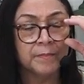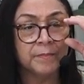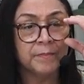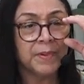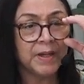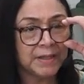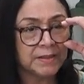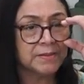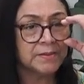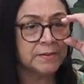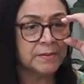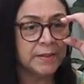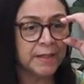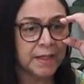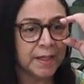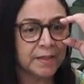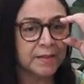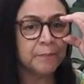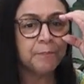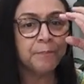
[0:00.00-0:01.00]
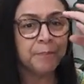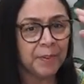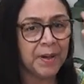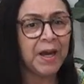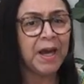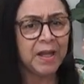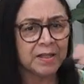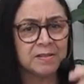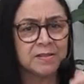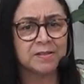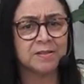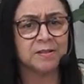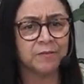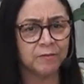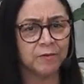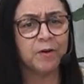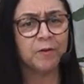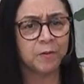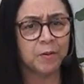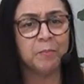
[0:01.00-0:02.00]
but there are parts
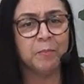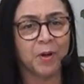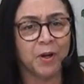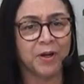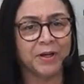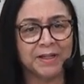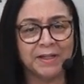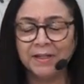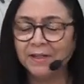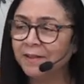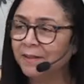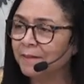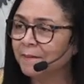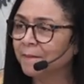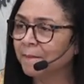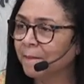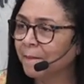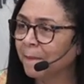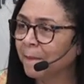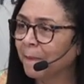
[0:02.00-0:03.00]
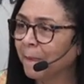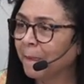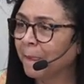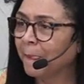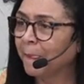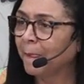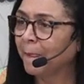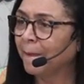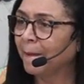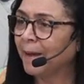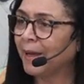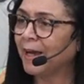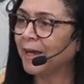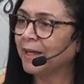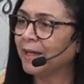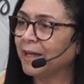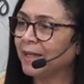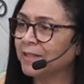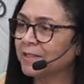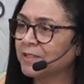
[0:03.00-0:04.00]
of our body,
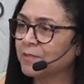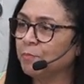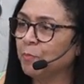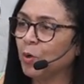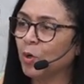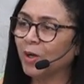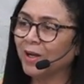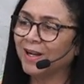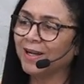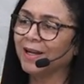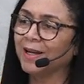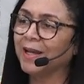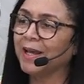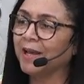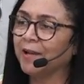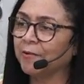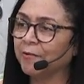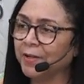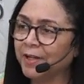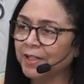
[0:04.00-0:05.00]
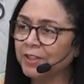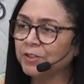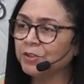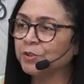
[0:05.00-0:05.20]
and it's more glaring